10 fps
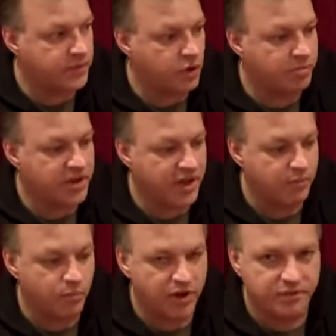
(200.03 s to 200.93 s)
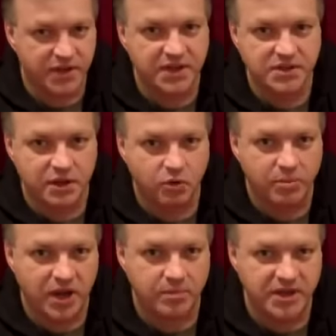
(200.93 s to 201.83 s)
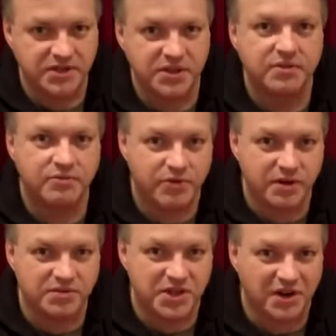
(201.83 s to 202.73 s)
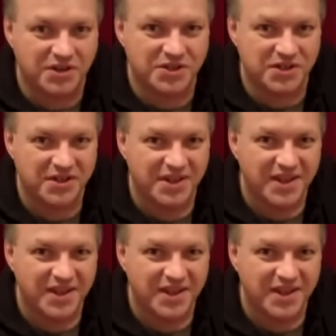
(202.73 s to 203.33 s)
you'll be getting one of these little babies free of charge.